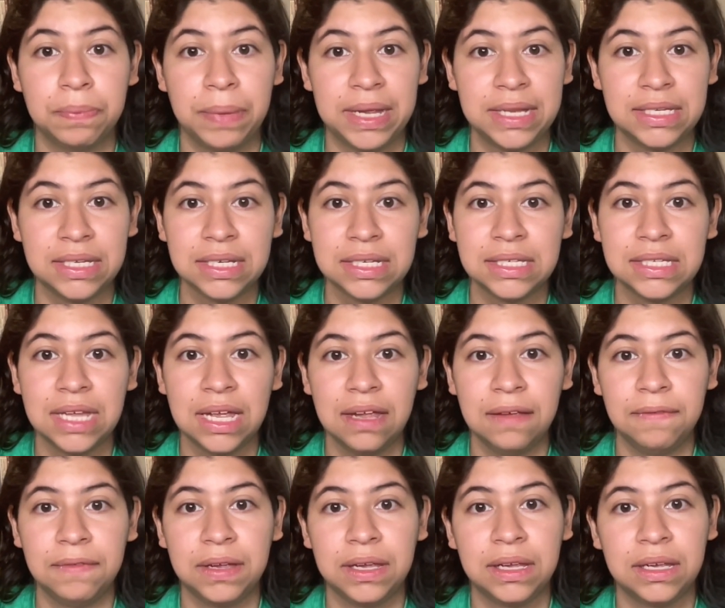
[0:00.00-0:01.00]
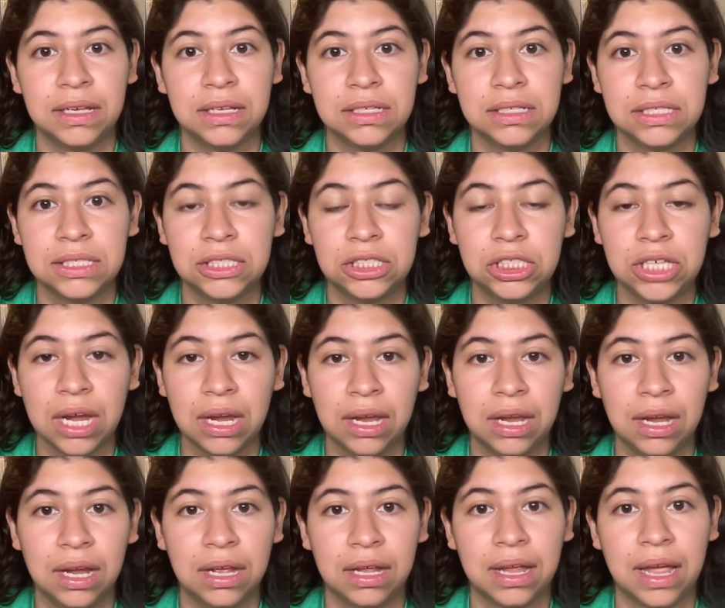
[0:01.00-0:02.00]
basic savings,
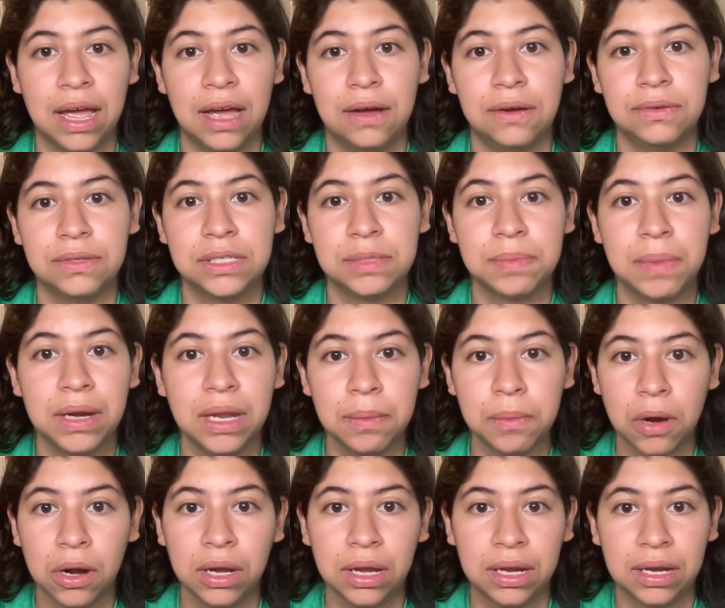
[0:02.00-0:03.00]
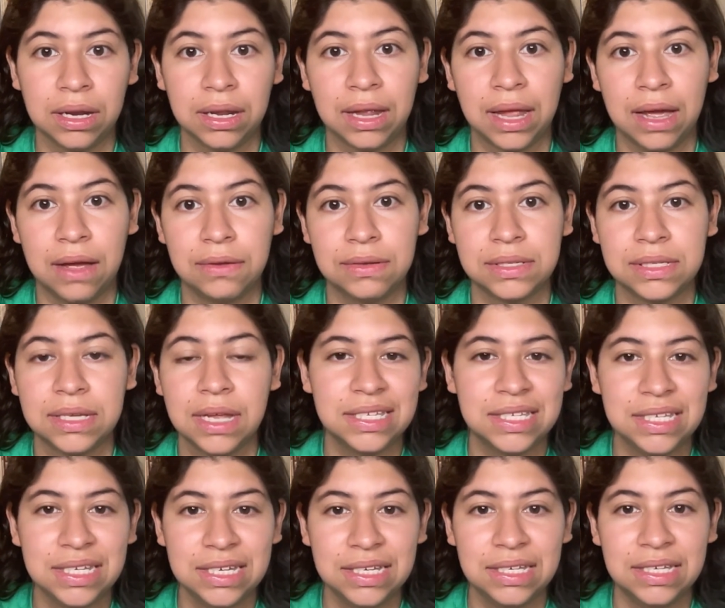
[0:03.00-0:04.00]
checking accounts, money market accounts,
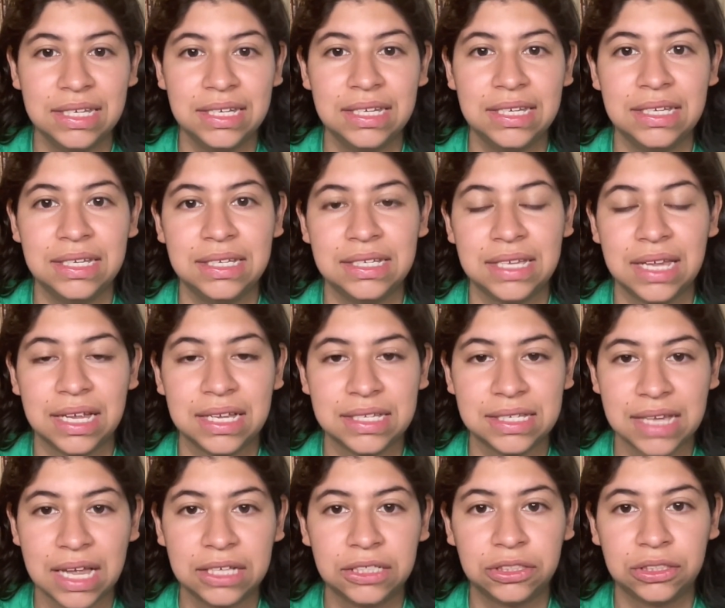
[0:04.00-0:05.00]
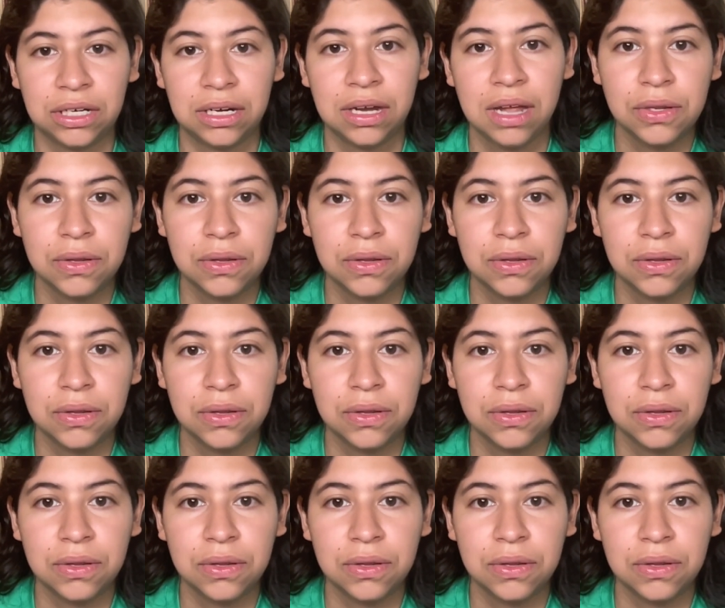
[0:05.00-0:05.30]
C Ds, et cetera.